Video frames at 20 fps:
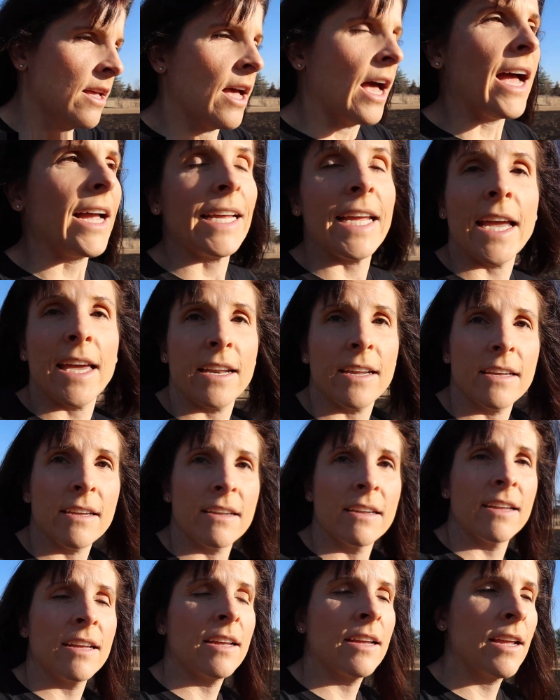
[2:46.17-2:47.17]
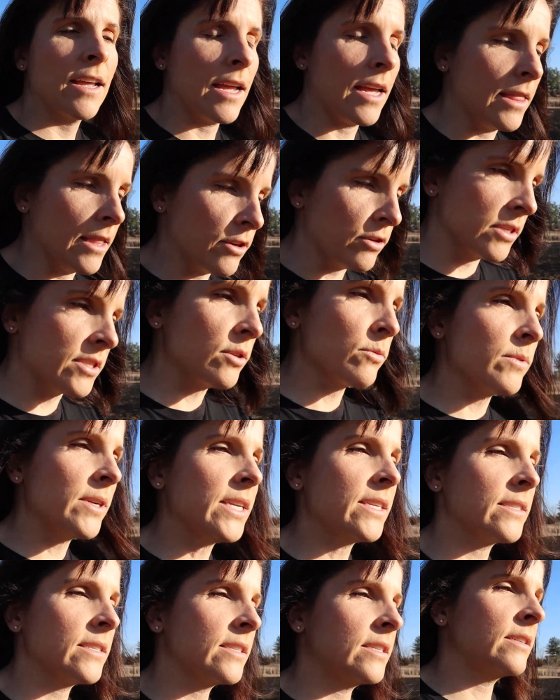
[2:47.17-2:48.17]
I get it. And there is a
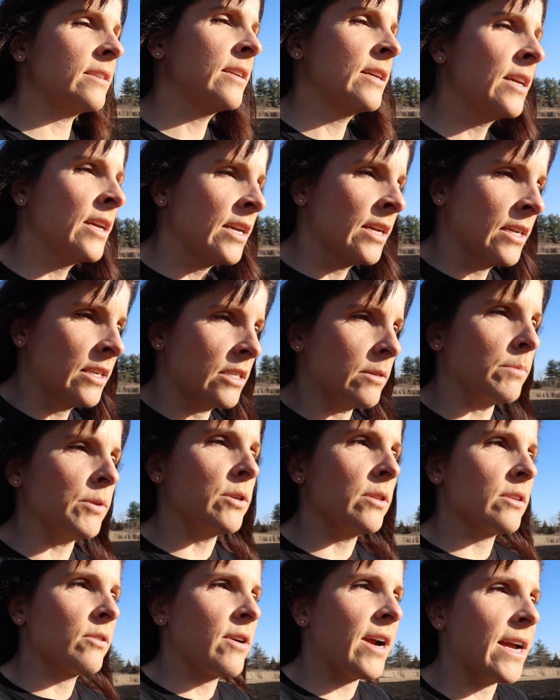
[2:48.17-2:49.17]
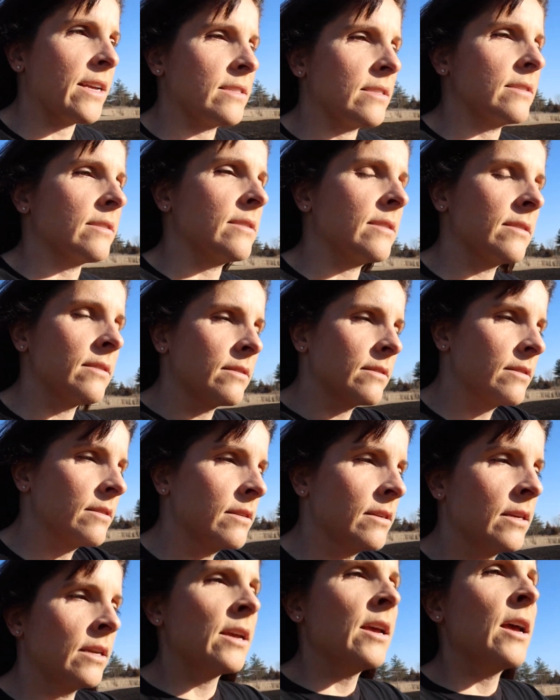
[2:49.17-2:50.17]
reason to burn the grasses,
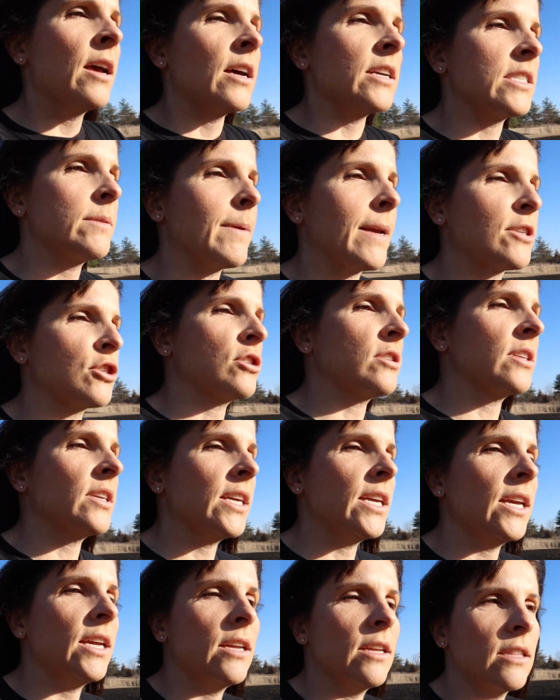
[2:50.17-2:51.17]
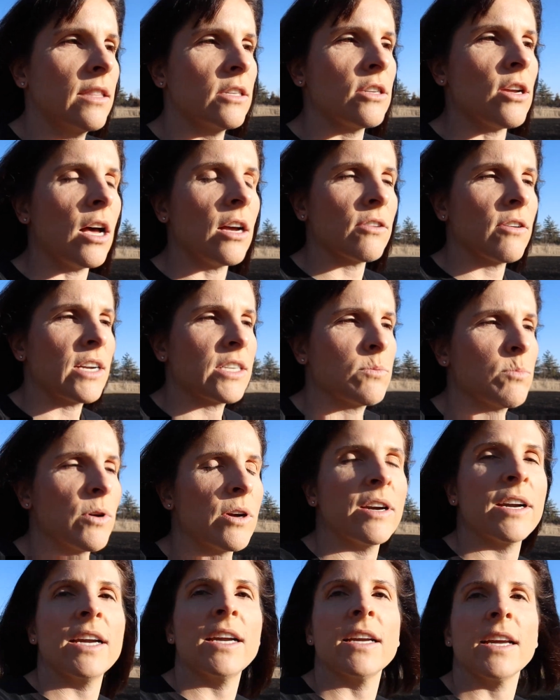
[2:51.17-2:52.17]
especially the tall grass
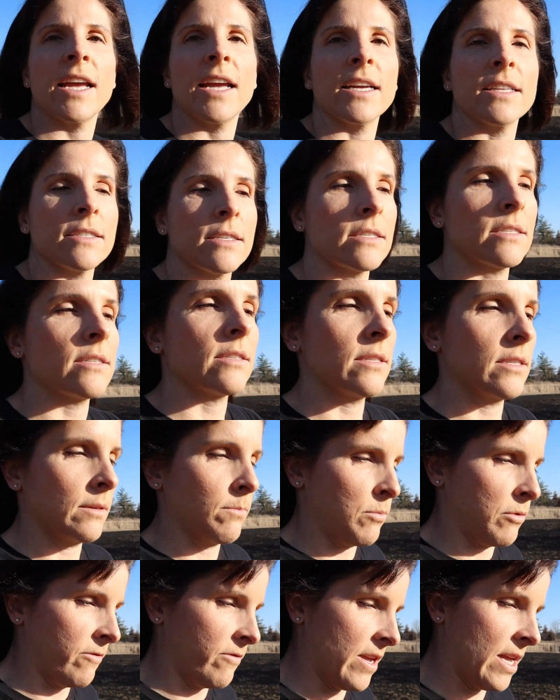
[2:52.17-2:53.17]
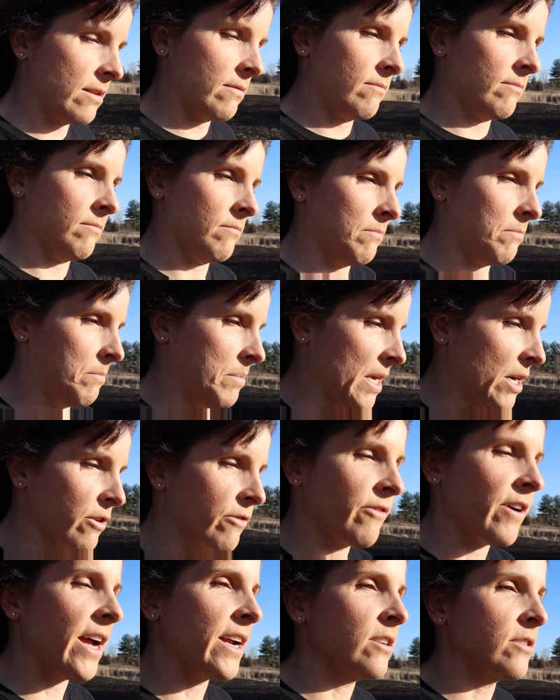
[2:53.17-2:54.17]
prairie in Kansas, to prevent bigger
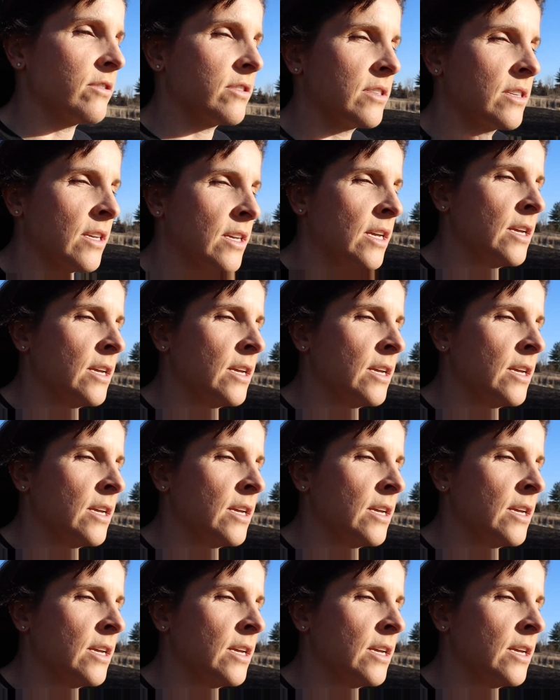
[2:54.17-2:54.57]
fires.